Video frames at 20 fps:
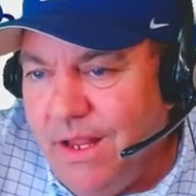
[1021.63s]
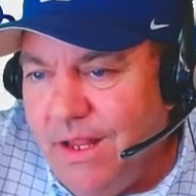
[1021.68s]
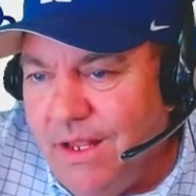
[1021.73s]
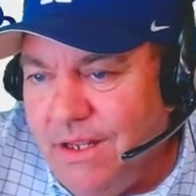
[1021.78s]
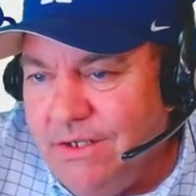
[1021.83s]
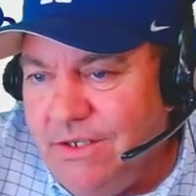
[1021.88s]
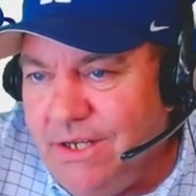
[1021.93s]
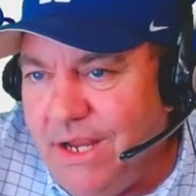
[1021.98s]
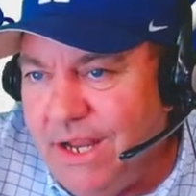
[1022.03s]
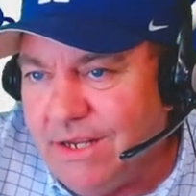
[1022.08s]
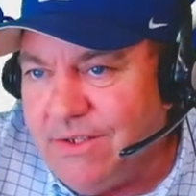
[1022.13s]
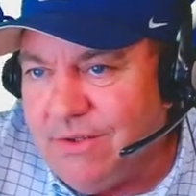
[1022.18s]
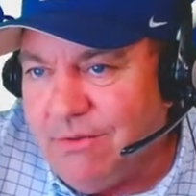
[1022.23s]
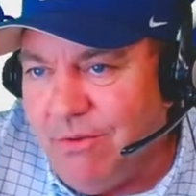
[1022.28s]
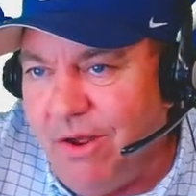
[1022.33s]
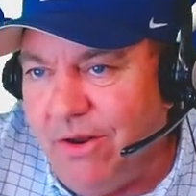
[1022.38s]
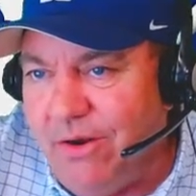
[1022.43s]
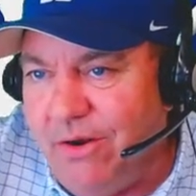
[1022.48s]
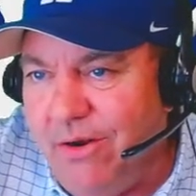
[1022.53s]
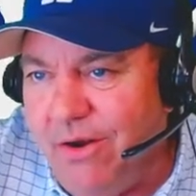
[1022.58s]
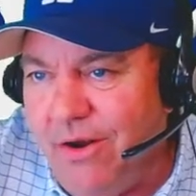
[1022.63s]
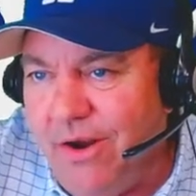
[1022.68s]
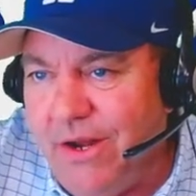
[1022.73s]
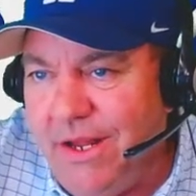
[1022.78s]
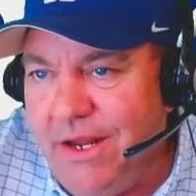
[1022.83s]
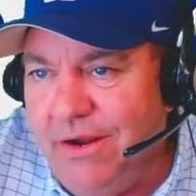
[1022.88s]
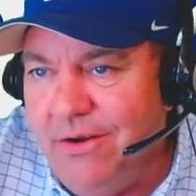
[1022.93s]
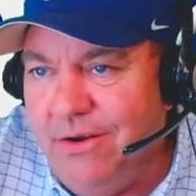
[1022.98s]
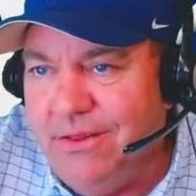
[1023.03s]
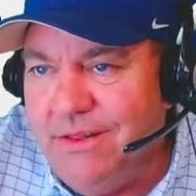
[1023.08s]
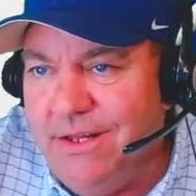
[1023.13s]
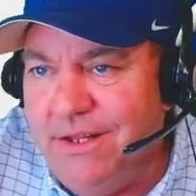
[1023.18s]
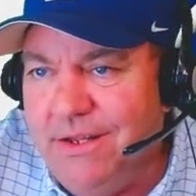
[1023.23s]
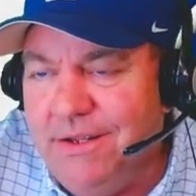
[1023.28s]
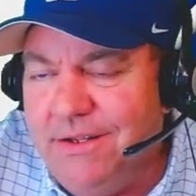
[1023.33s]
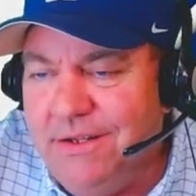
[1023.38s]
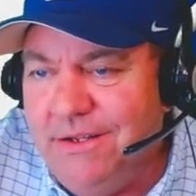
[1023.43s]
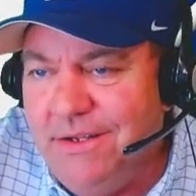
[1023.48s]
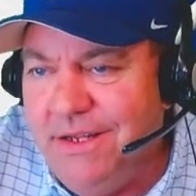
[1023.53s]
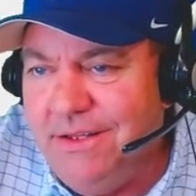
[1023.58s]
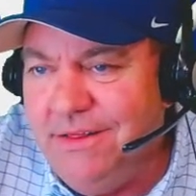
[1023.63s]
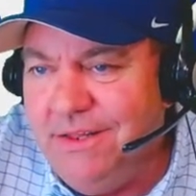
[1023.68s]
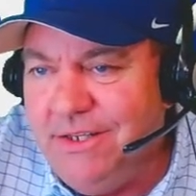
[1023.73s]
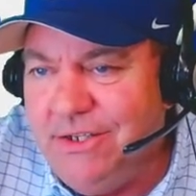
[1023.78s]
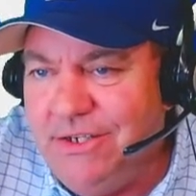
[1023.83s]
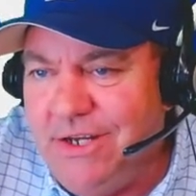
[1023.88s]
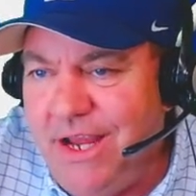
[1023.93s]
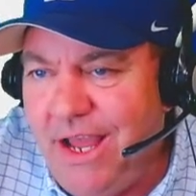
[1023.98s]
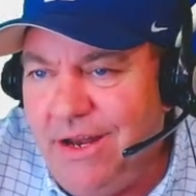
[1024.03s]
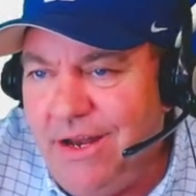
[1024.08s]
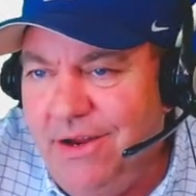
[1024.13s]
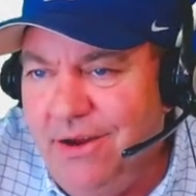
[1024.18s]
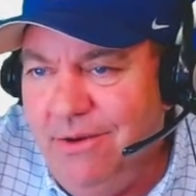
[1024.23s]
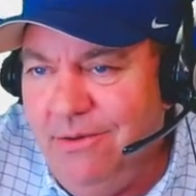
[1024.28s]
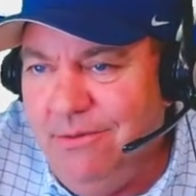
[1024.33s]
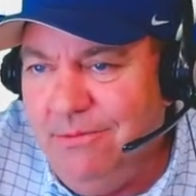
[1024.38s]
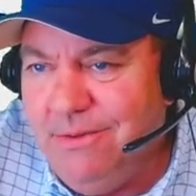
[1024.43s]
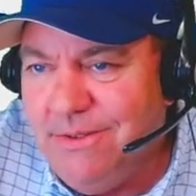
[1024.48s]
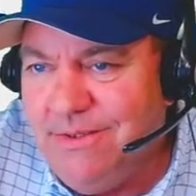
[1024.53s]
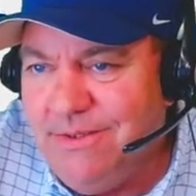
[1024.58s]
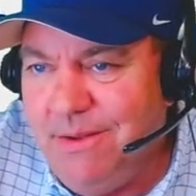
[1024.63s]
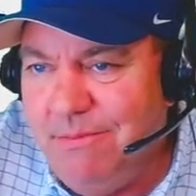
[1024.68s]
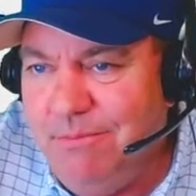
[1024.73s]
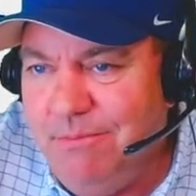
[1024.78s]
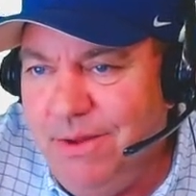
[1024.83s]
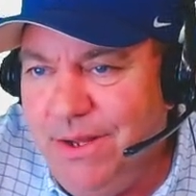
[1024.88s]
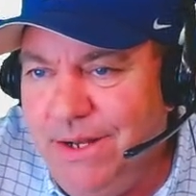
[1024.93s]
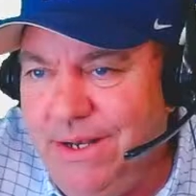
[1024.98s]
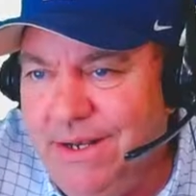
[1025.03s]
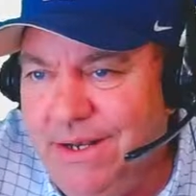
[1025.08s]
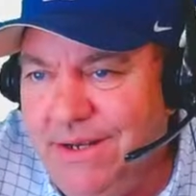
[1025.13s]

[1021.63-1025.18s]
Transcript: Jack Serrano already here in the chat here. What's up, bud?